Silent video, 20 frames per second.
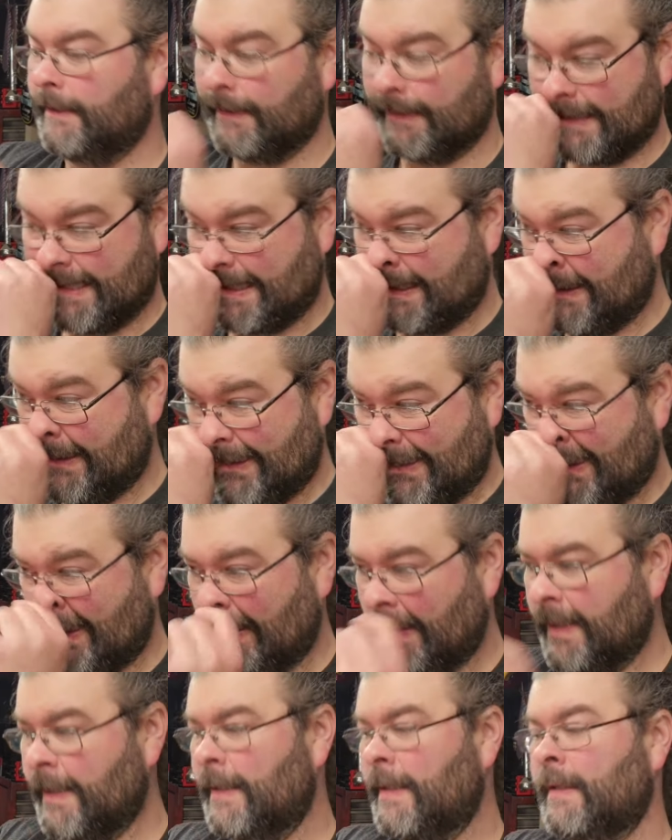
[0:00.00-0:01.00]
It's kind of
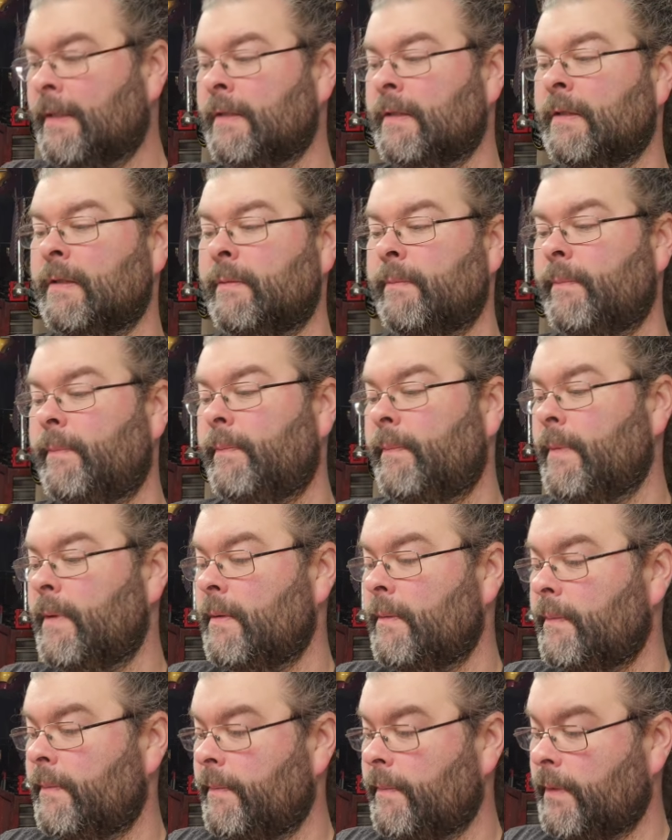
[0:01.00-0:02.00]
cool looking and
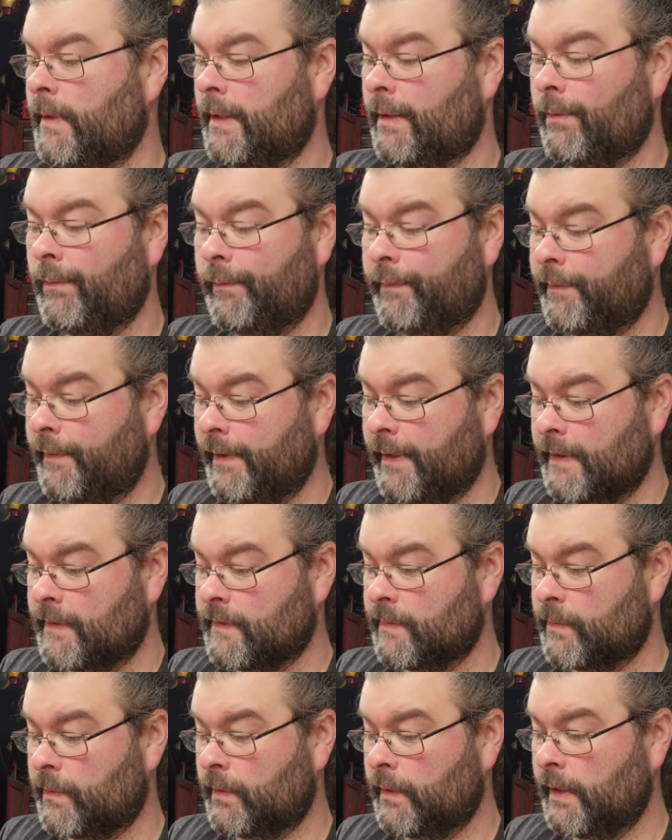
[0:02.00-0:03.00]
I don't think
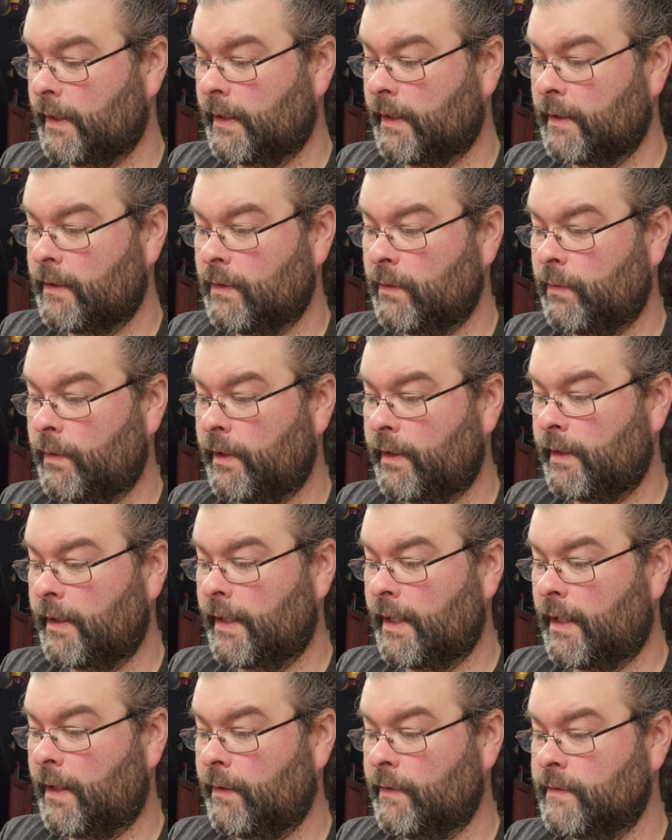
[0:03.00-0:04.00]
it's really going to do
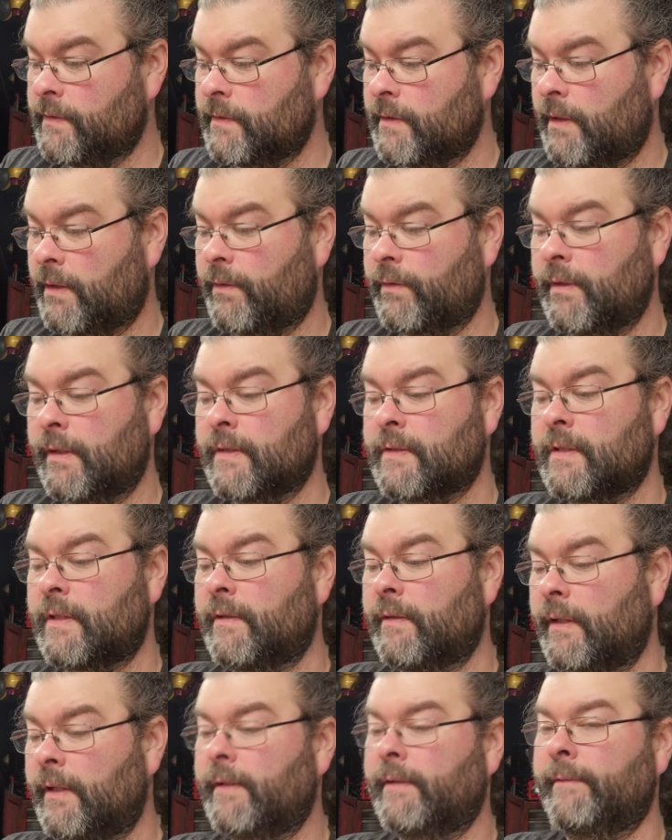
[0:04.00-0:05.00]
anything else. I don't think it's
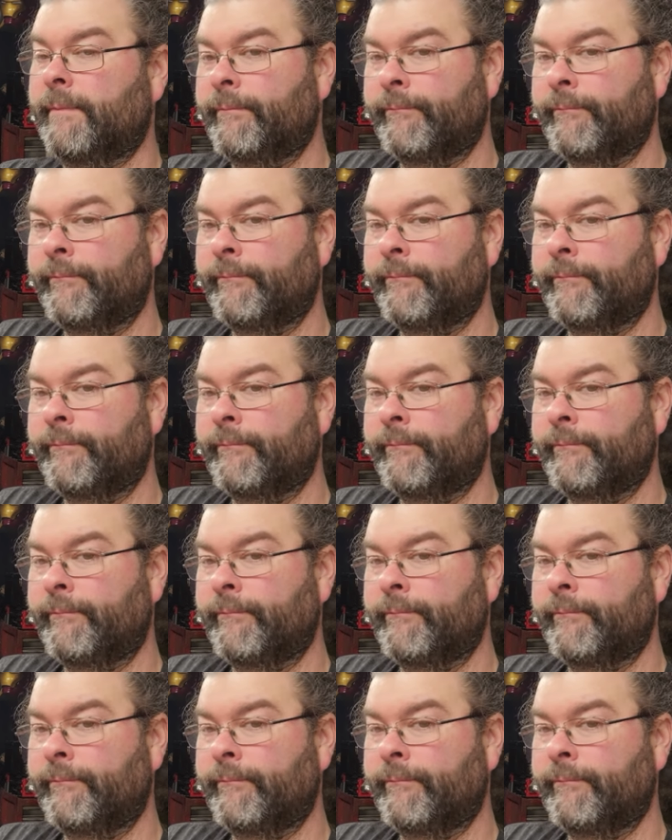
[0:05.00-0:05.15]
going to like